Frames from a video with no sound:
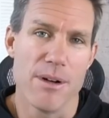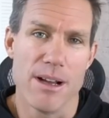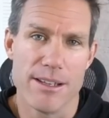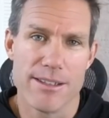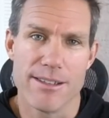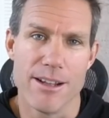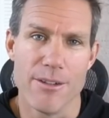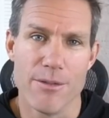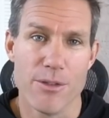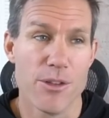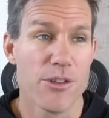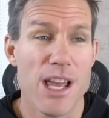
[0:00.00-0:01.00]

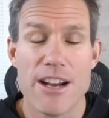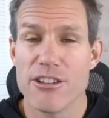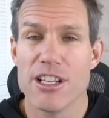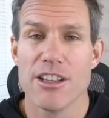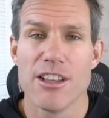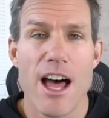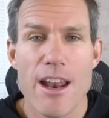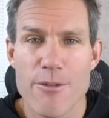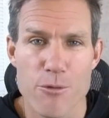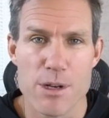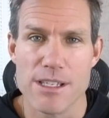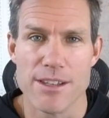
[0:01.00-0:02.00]
myself. There's actually a lot
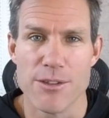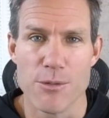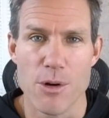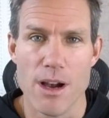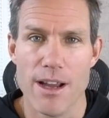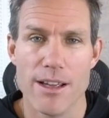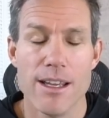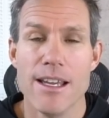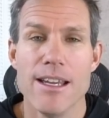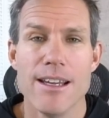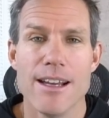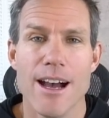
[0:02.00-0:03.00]
of reasons why
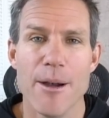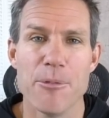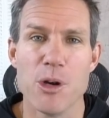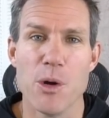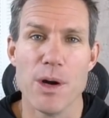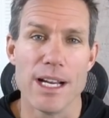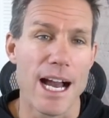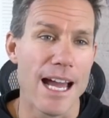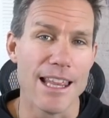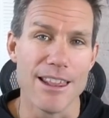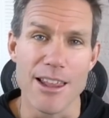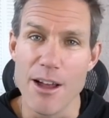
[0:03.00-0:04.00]
I'm going. I
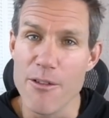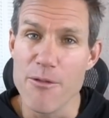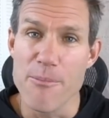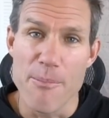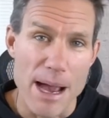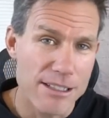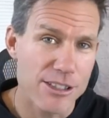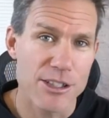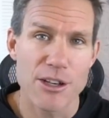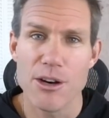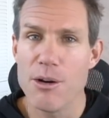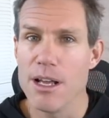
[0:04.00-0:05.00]
love
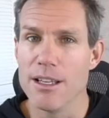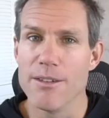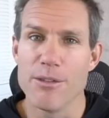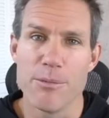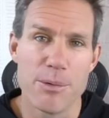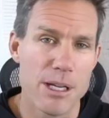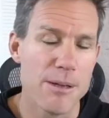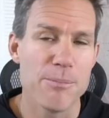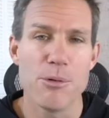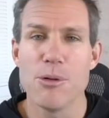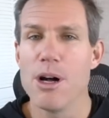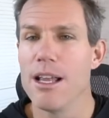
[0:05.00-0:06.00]
Mexico, I love the
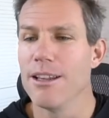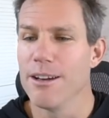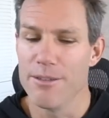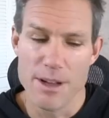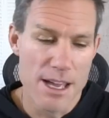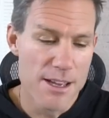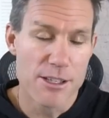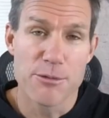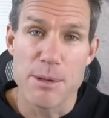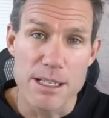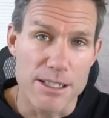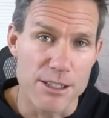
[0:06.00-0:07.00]
people, I love
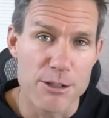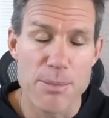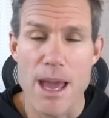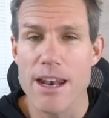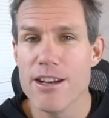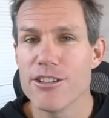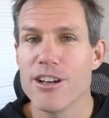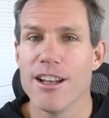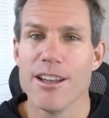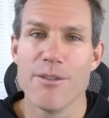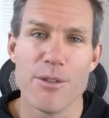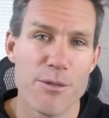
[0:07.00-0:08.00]
speaking Spanish, I
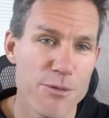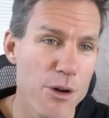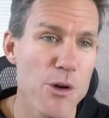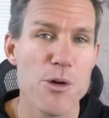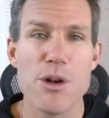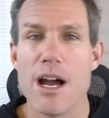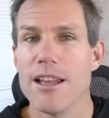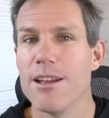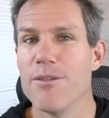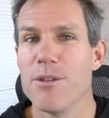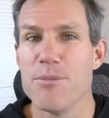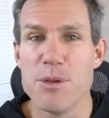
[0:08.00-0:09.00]
love the food, I
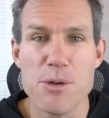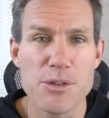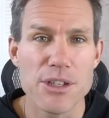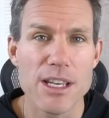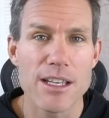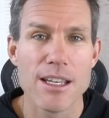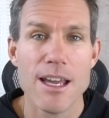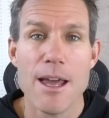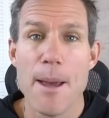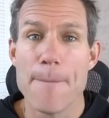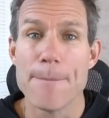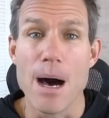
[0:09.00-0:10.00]
love the music.
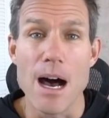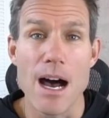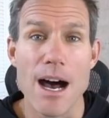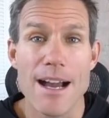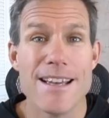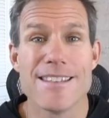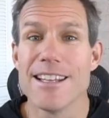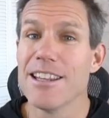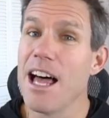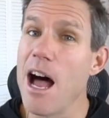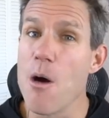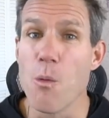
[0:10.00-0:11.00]
Baja is a
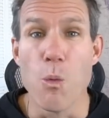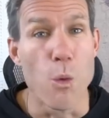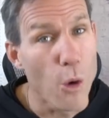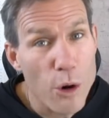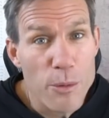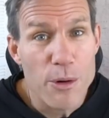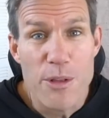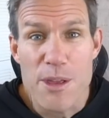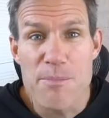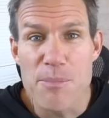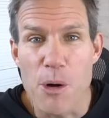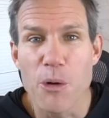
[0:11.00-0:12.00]
lot warmer
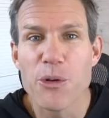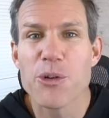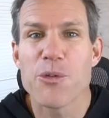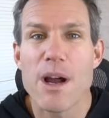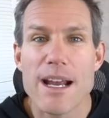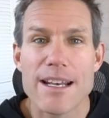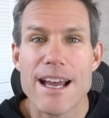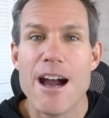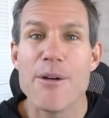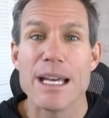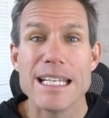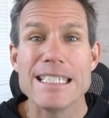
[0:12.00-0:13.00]
than Boulder right
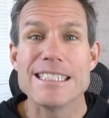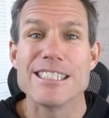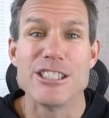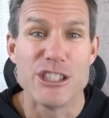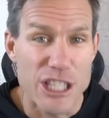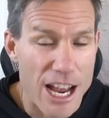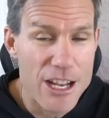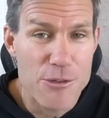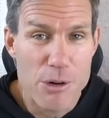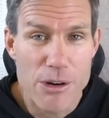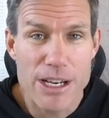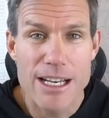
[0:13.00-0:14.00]
now. It is
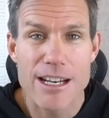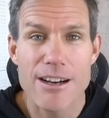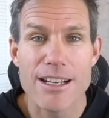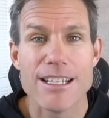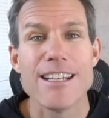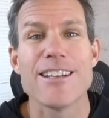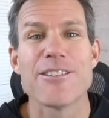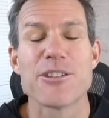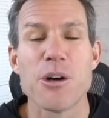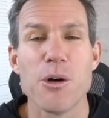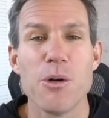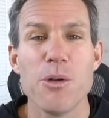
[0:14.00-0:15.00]
January here and it is
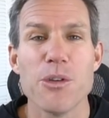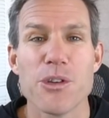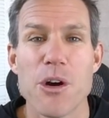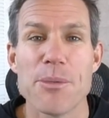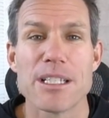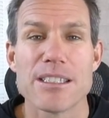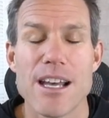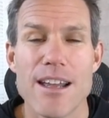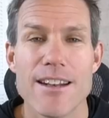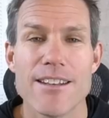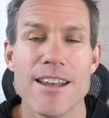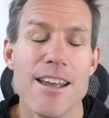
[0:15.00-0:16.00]
cold, so I'm
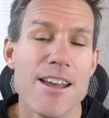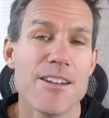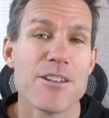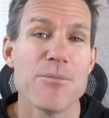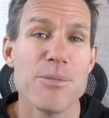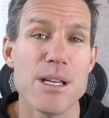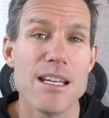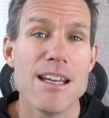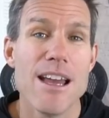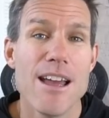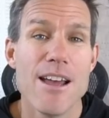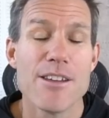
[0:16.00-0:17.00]
excited to
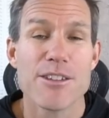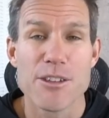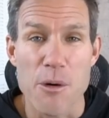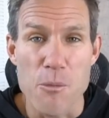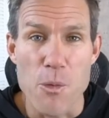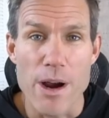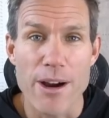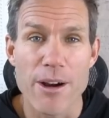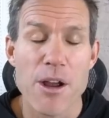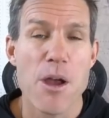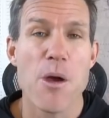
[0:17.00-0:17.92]
be somewhere